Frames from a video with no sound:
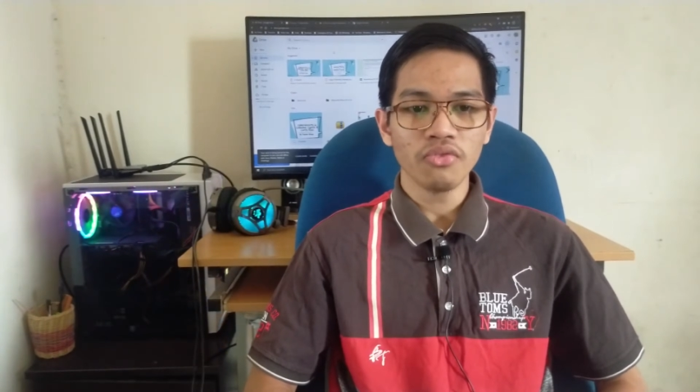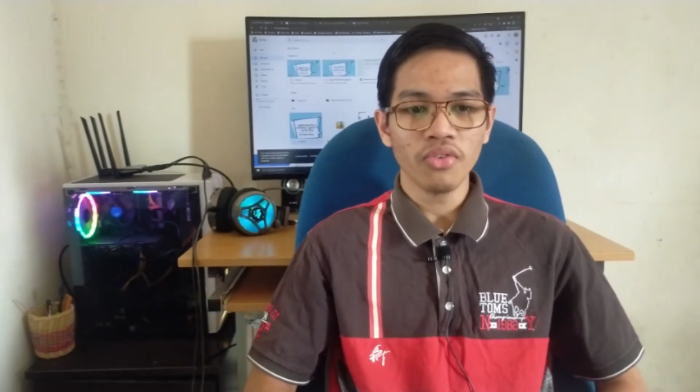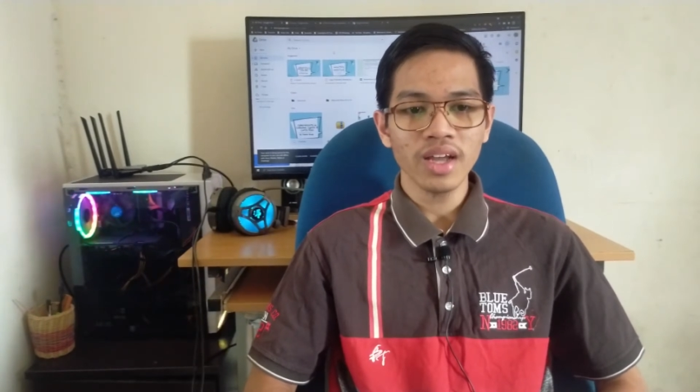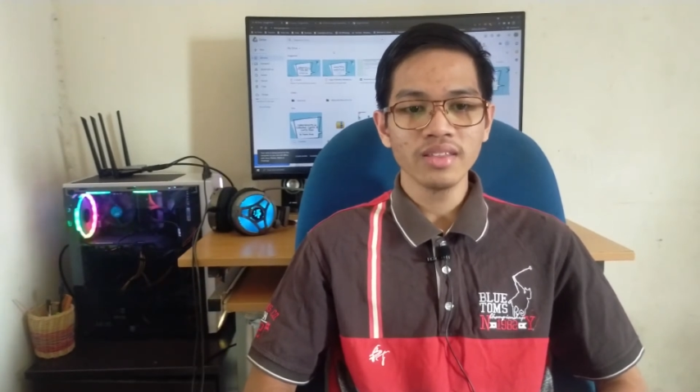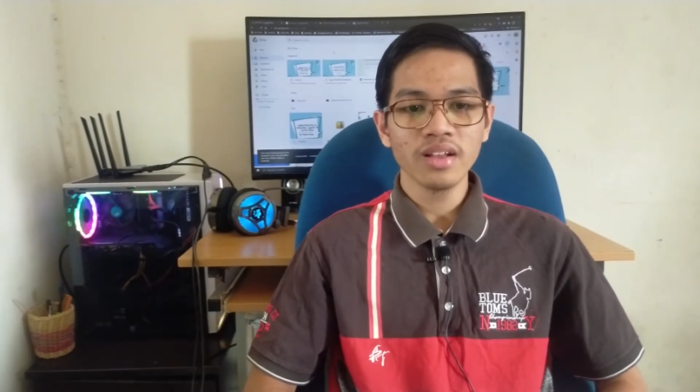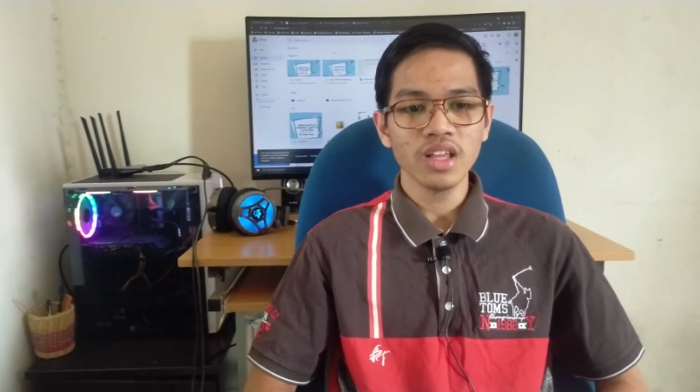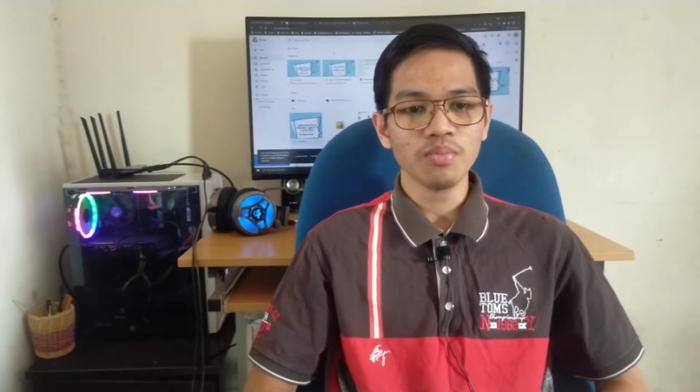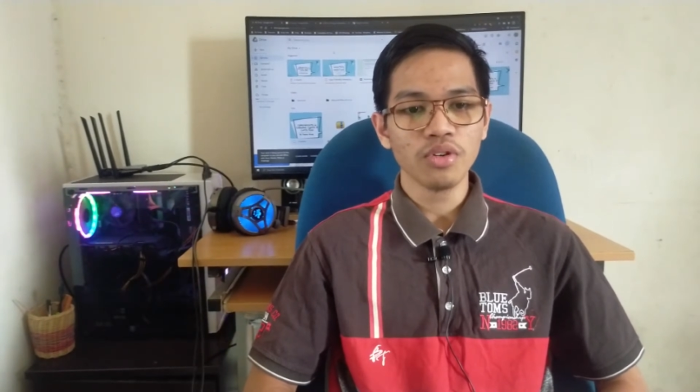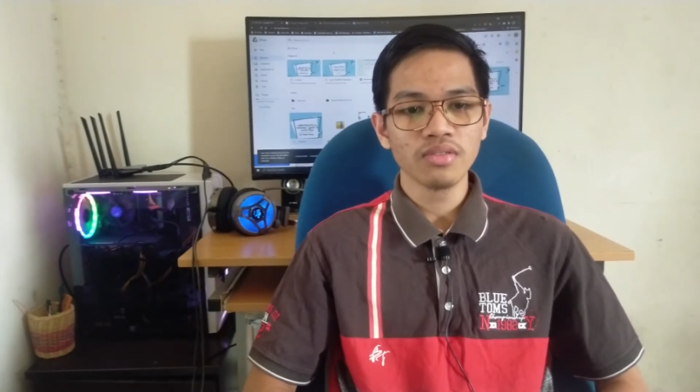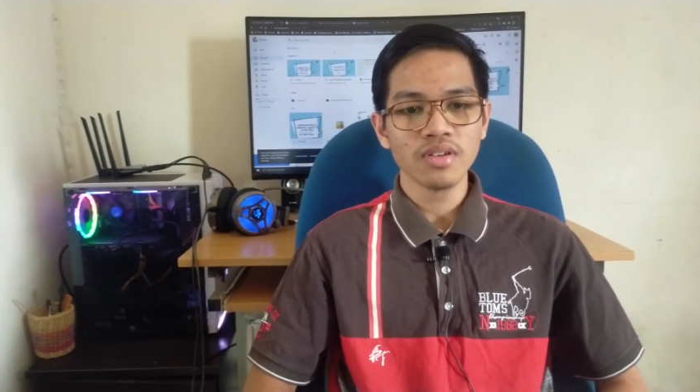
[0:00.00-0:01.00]
vital
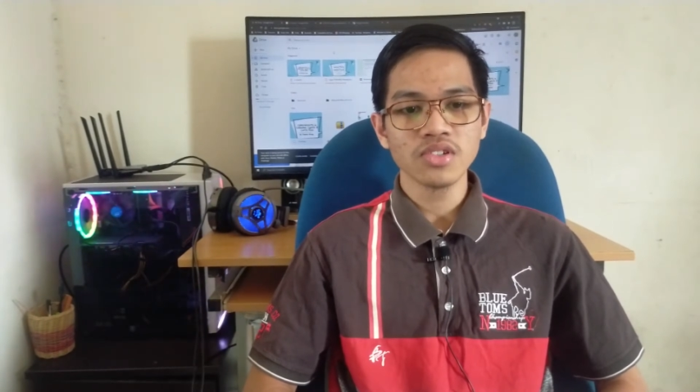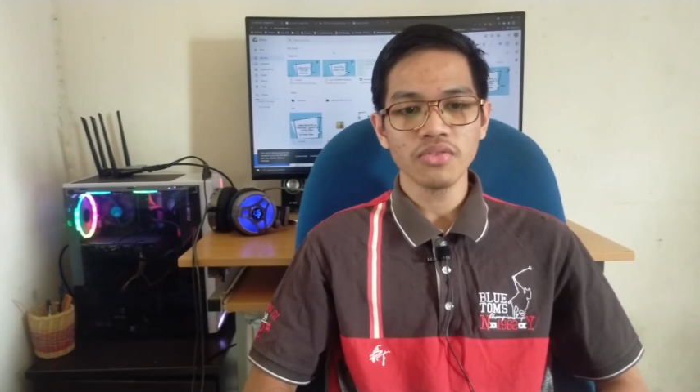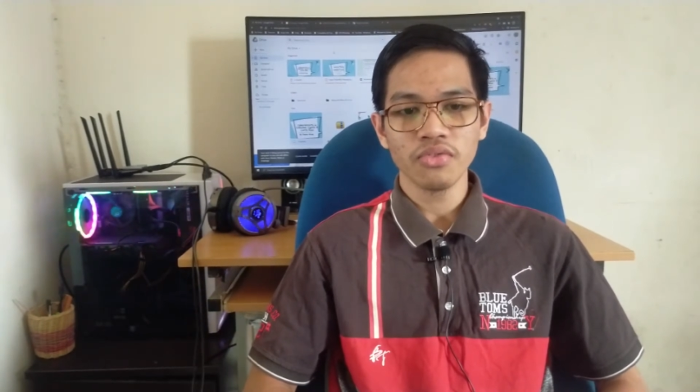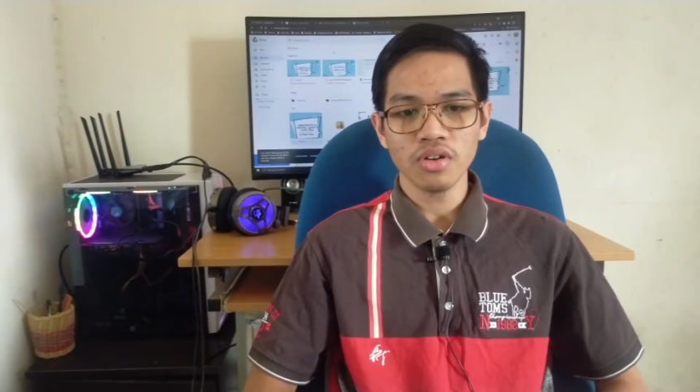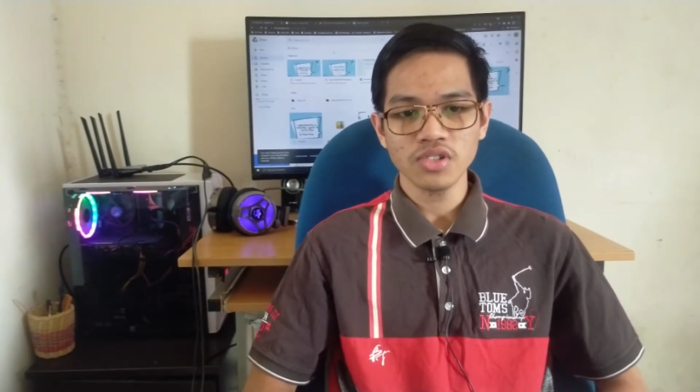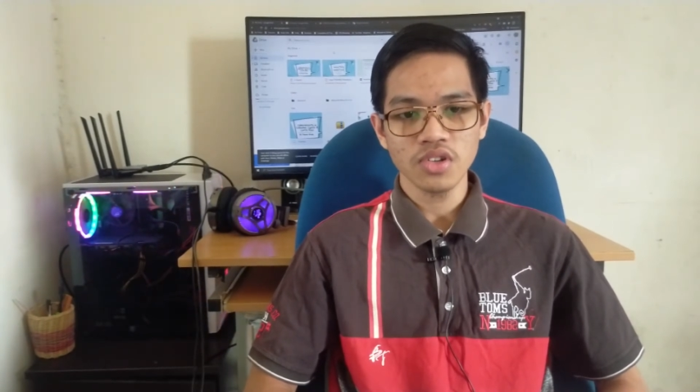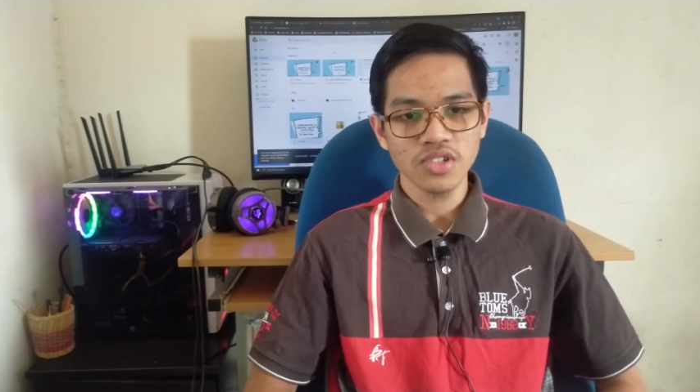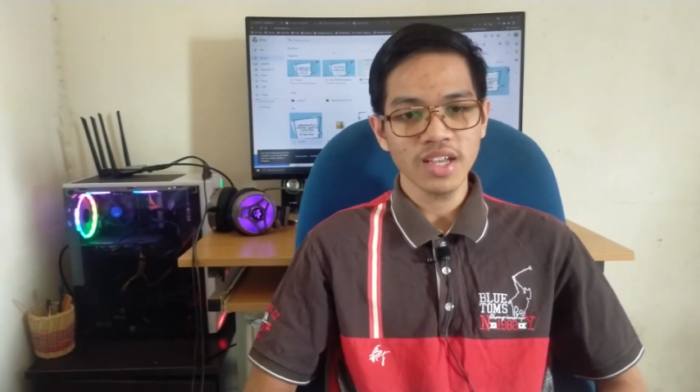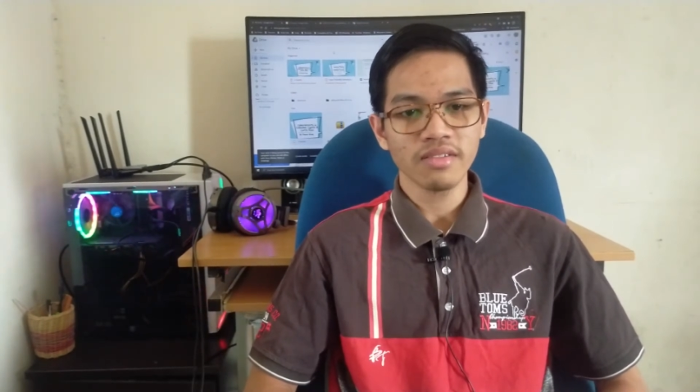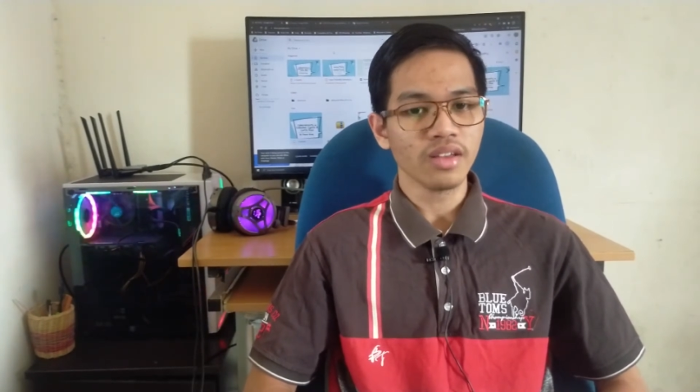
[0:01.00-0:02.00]
importance for
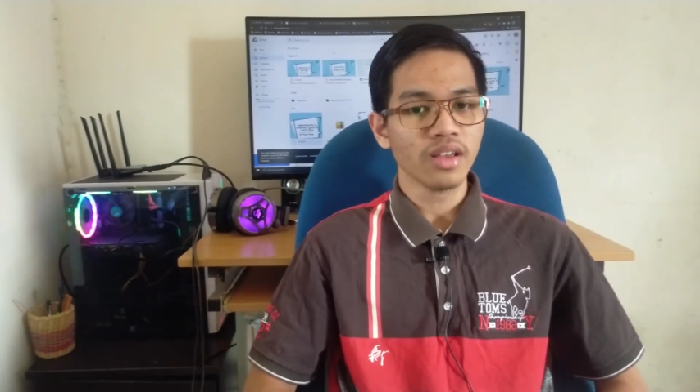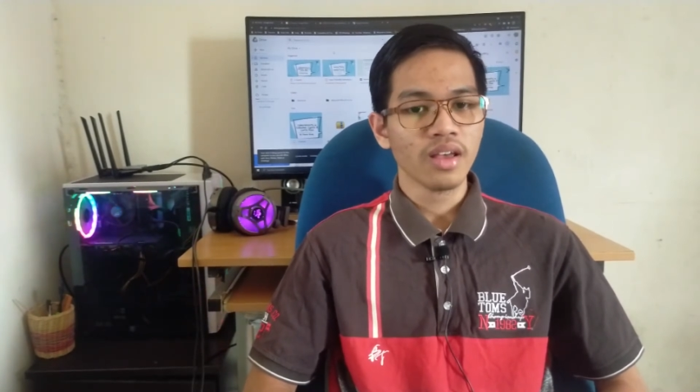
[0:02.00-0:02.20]
society,